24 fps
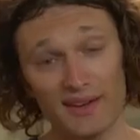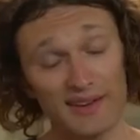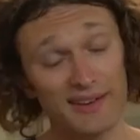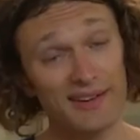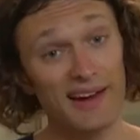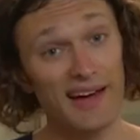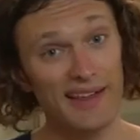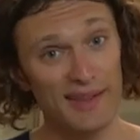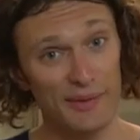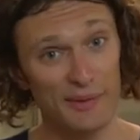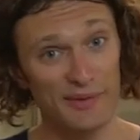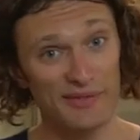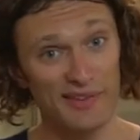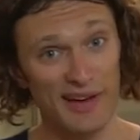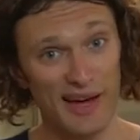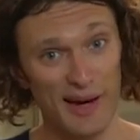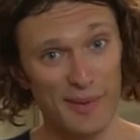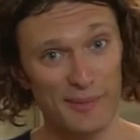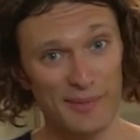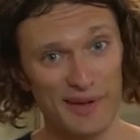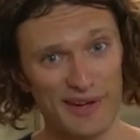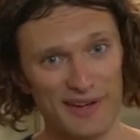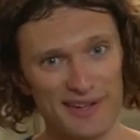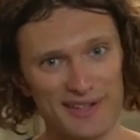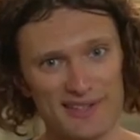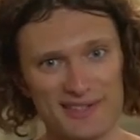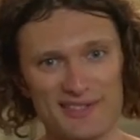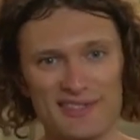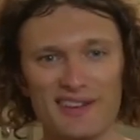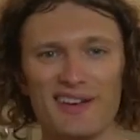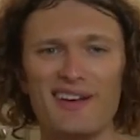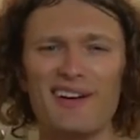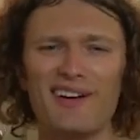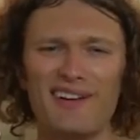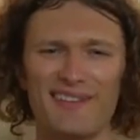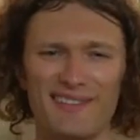Now that we've got our beers,
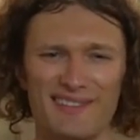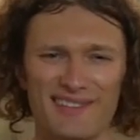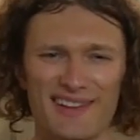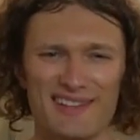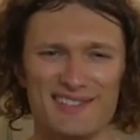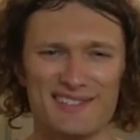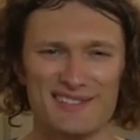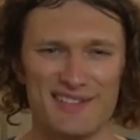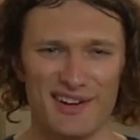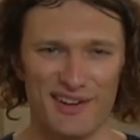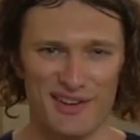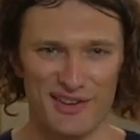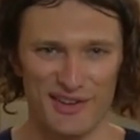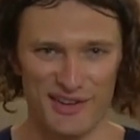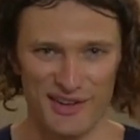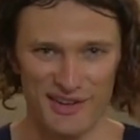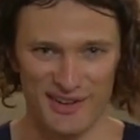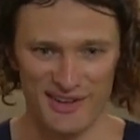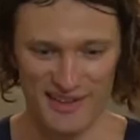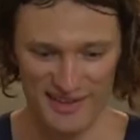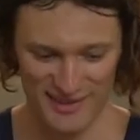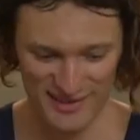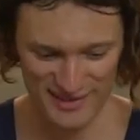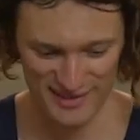let's start cooking.